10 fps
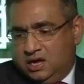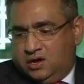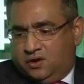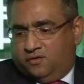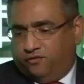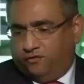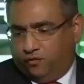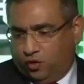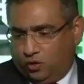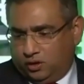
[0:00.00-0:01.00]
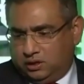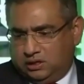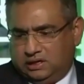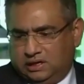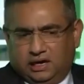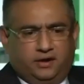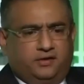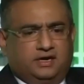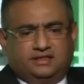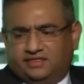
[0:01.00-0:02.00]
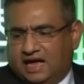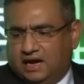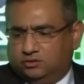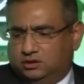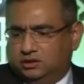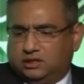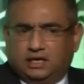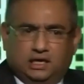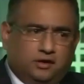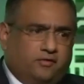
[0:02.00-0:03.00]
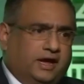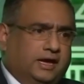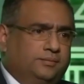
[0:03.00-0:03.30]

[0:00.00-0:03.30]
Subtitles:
400,000 kilogram.